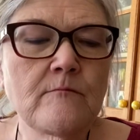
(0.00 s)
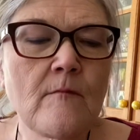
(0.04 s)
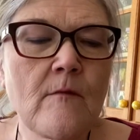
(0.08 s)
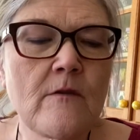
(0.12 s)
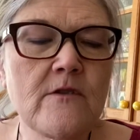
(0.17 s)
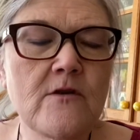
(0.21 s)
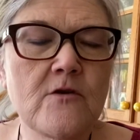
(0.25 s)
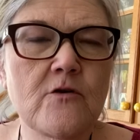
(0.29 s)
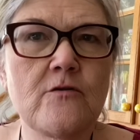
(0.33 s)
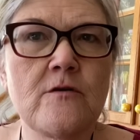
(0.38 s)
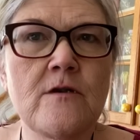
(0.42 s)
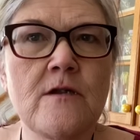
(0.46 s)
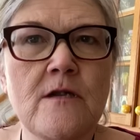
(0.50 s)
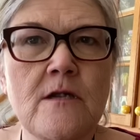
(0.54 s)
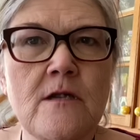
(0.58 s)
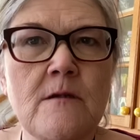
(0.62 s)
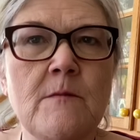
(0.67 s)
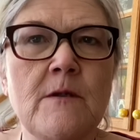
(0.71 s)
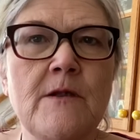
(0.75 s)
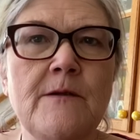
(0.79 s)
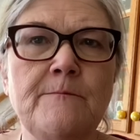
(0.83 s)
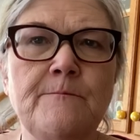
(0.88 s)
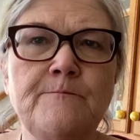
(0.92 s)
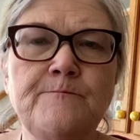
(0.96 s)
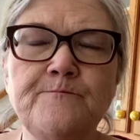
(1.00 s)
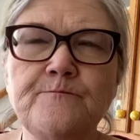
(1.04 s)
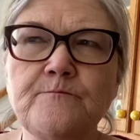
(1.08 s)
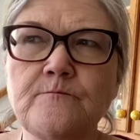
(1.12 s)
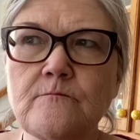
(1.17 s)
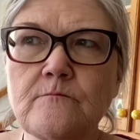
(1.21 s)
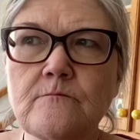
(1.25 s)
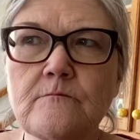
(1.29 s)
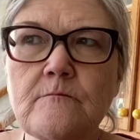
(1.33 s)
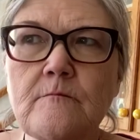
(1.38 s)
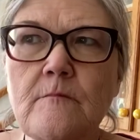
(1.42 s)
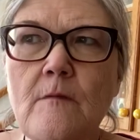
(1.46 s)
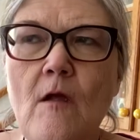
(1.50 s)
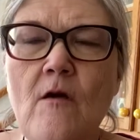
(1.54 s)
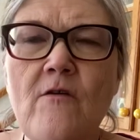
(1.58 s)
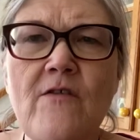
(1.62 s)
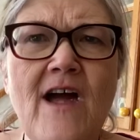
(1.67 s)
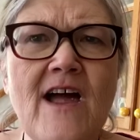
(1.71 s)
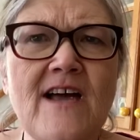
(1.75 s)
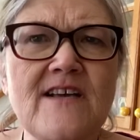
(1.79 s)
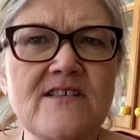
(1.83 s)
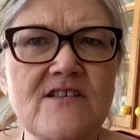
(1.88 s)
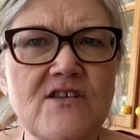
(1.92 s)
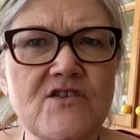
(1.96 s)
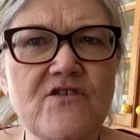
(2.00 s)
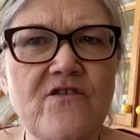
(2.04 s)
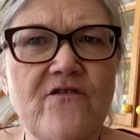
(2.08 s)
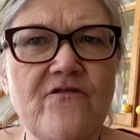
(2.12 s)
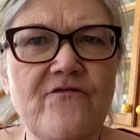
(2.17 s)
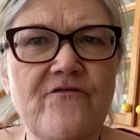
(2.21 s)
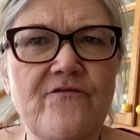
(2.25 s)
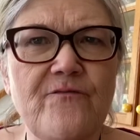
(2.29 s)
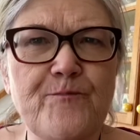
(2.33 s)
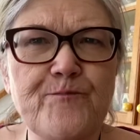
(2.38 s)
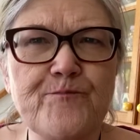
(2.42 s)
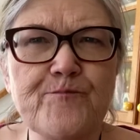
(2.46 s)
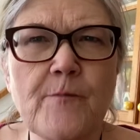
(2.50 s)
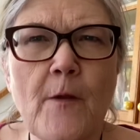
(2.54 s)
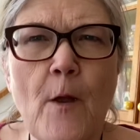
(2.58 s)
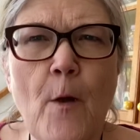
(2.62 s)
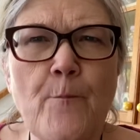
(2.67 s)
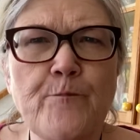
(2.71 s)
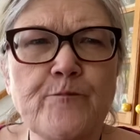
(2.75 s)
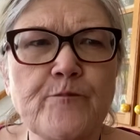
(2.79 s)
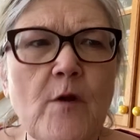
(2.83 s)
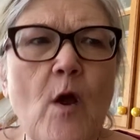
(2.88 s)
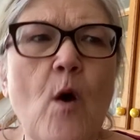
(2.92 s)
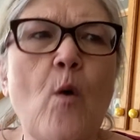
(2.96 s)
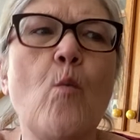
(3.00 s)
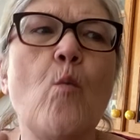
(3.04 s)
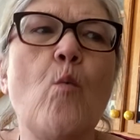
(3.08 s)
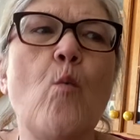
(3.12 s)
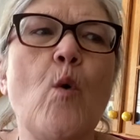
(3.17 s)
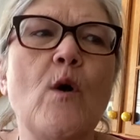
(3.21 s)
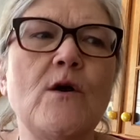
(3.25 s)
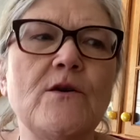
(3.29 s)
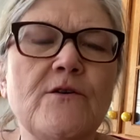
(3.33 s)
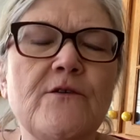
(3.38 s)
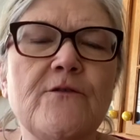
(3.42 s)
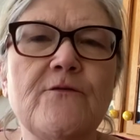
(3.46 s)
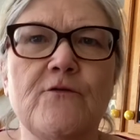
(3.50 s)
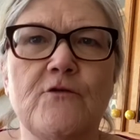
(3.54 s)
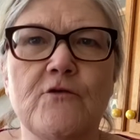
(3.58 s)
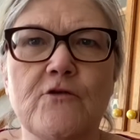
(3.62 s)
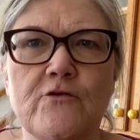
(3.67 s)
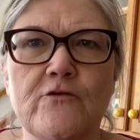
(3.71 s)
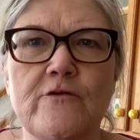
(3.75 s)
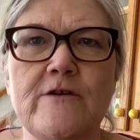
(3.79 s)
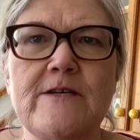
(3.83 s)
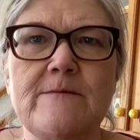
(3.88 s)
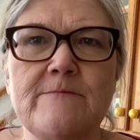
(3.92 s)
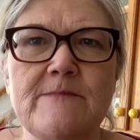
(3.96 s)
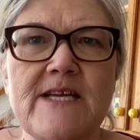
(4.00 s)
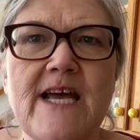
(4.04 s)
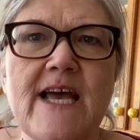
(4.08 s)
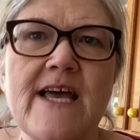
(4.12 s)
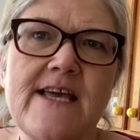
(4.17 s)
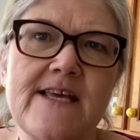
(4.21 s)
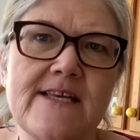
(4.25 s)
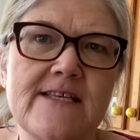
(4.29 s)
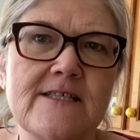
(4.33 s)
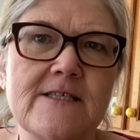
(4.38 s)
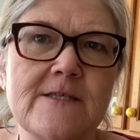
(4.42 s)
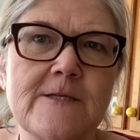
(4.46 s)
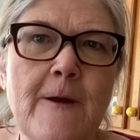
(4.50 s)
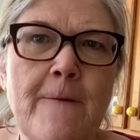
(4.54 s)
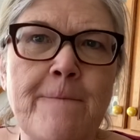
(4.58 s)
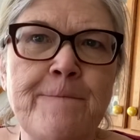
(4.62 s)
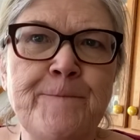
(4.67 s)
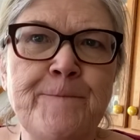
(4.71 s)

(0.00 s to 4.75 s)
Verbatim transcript: the cream and all that has such a, a wonderful cream taste.